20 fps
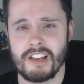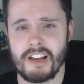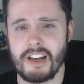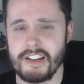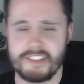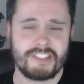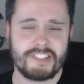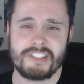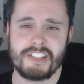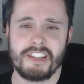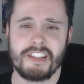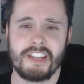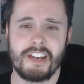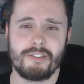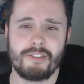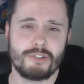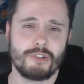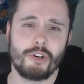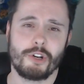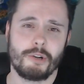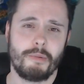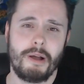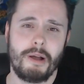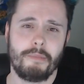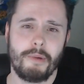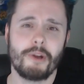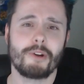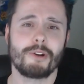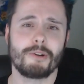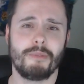I'd sit there and talk about
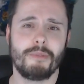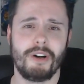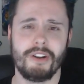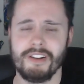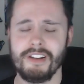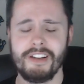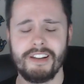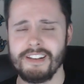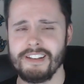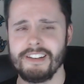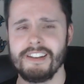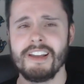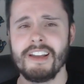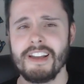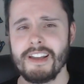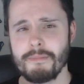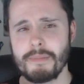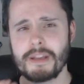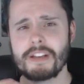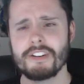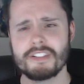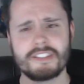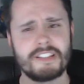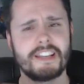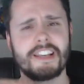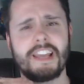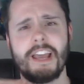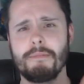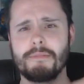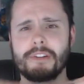Pokemon. And because I
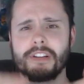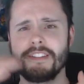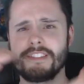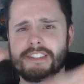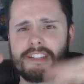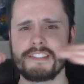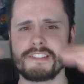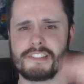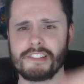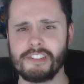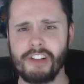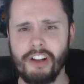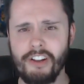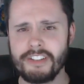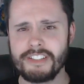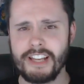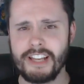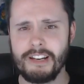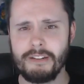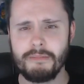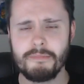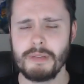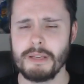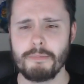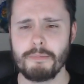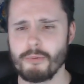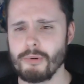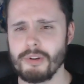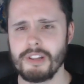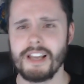kept consistent content,
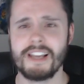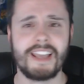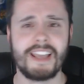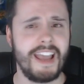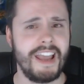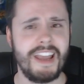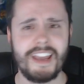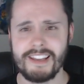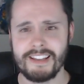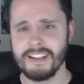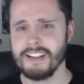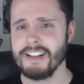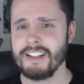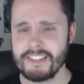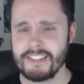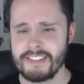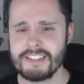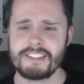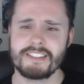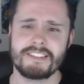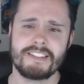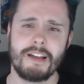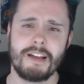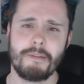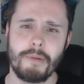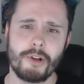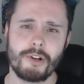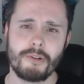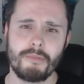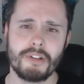people were like, hey, this is that
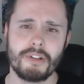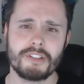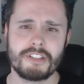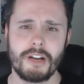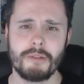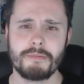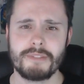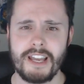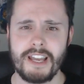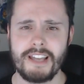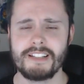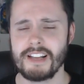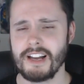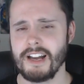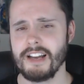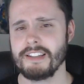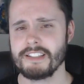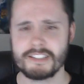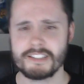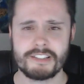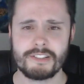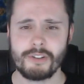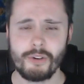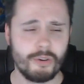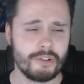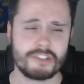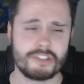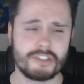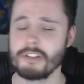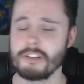Pokemon top 10 guy. This is
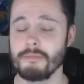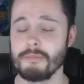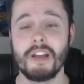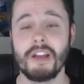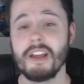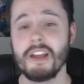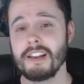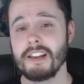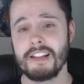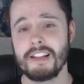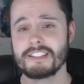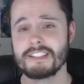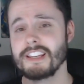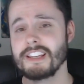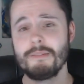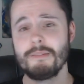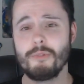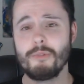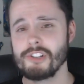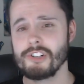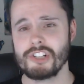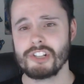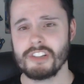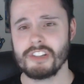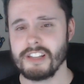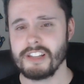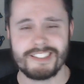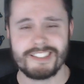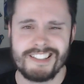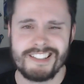awesome. Let's keep watching
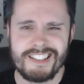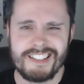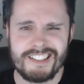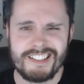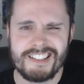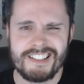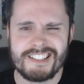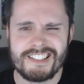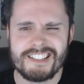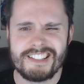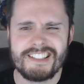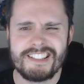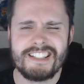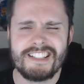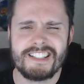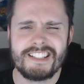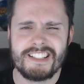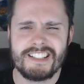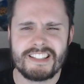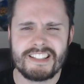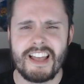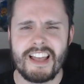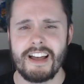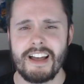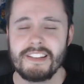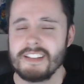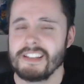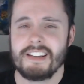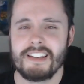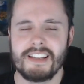this. And it's as easy as
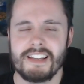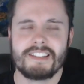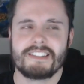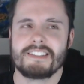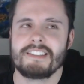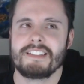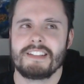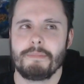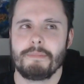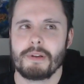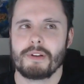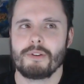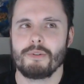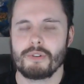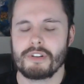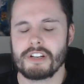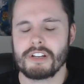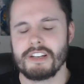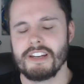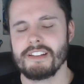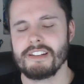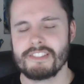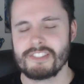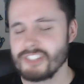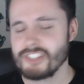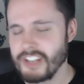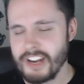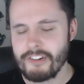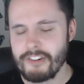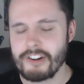that. Like, it's a typical
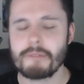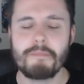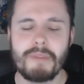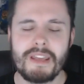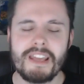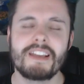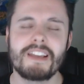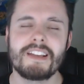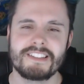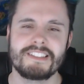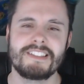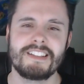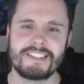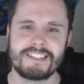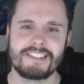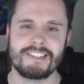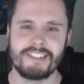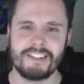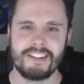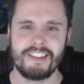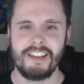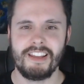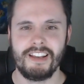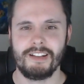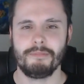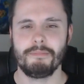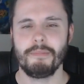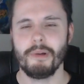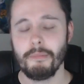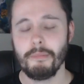generic be consistent
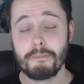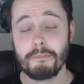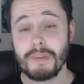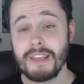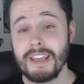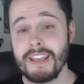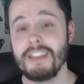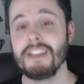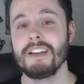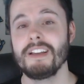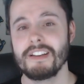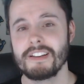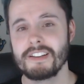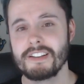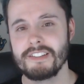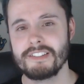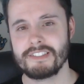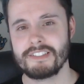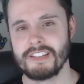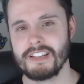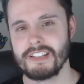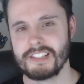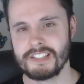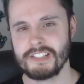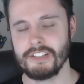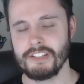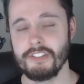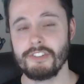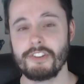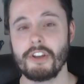thing, but be
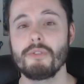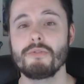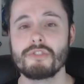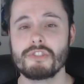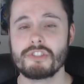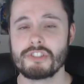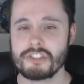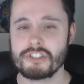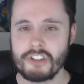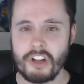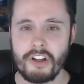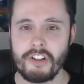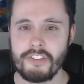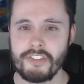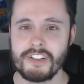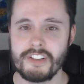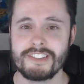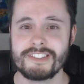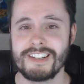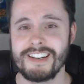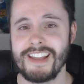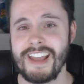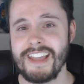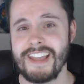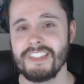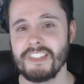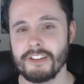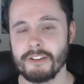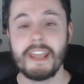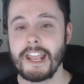consistent. Don't just start things and
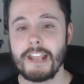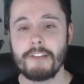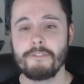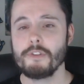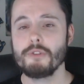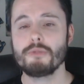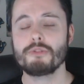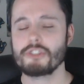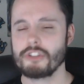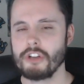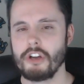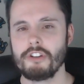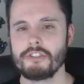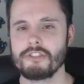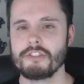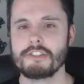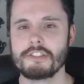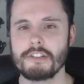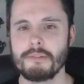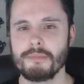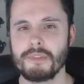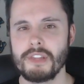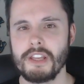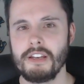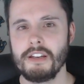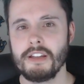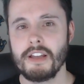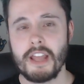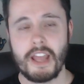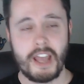end them. If you started
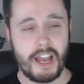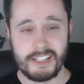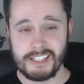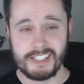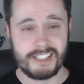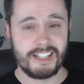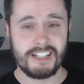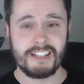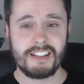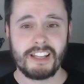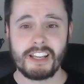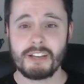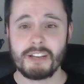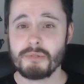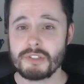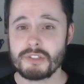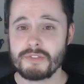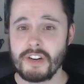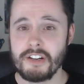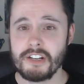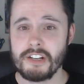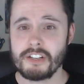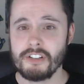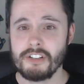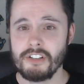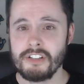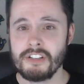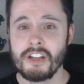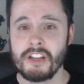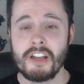something and you didn't think it was very
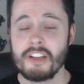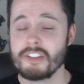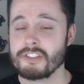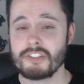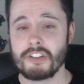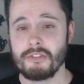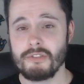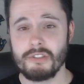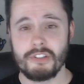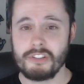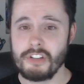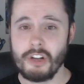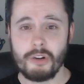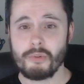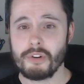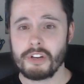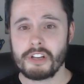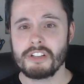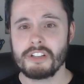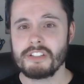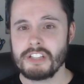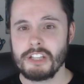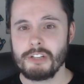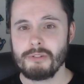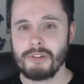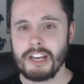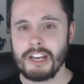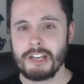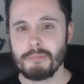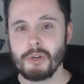good, so you don't want to
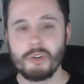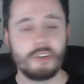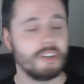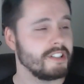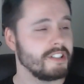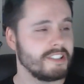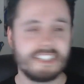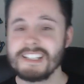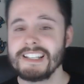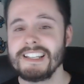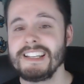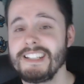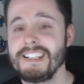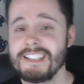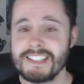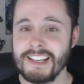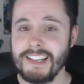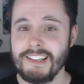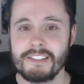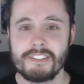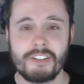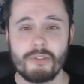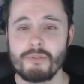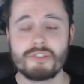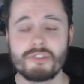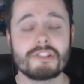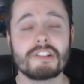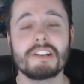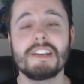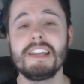continue it anymore, delete it. Don't
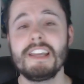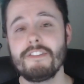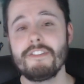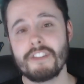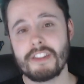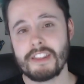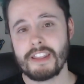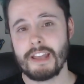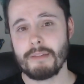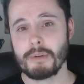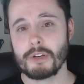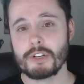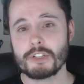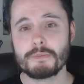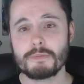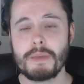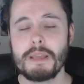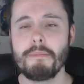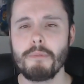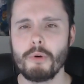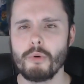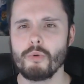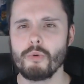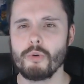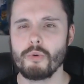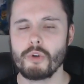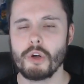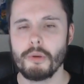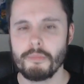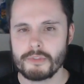just leave it there, because people
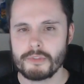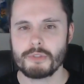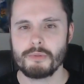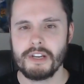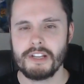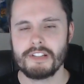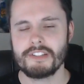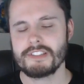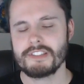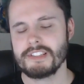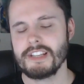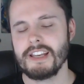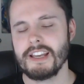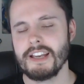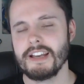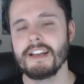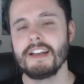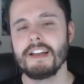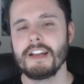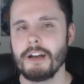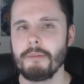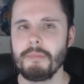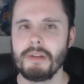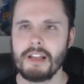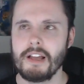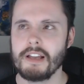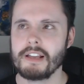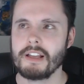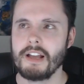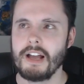will come to it and see it and be
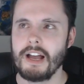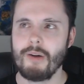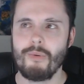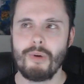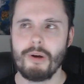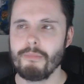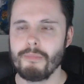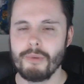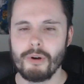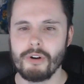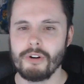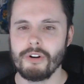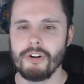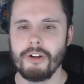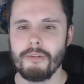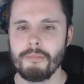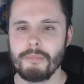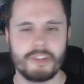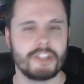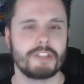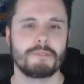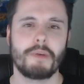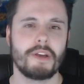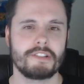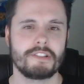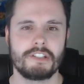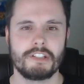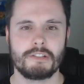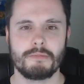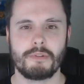like, I want more, but this
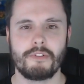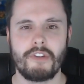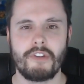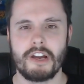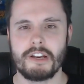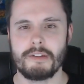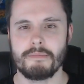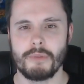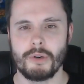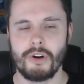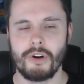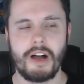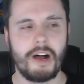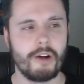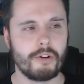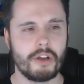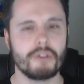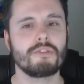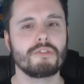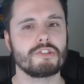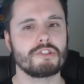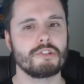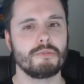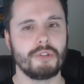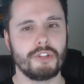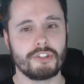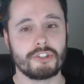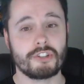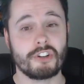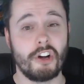person isn't providing more. I'll go to
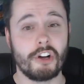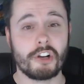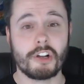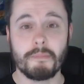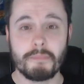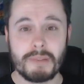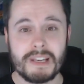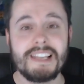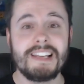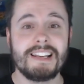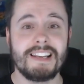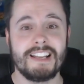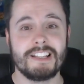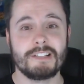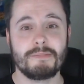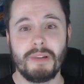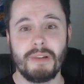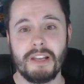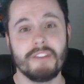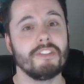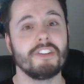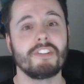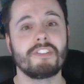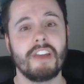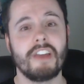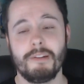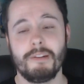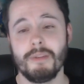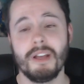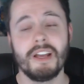someone that's got a complete Let's Play of this
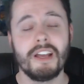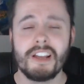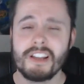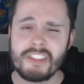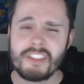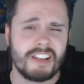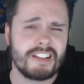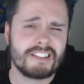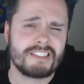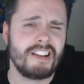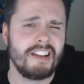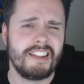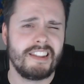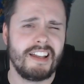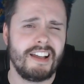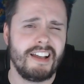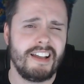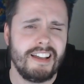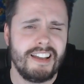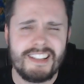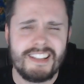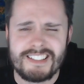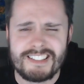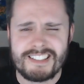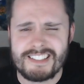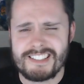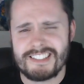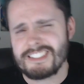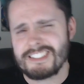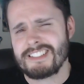game. Things like that.
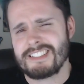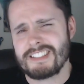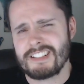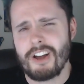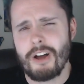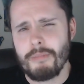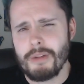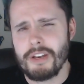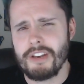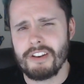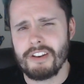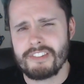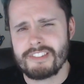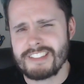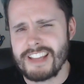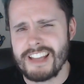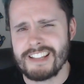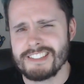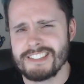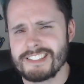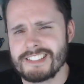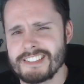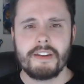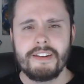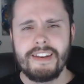It's just common sense.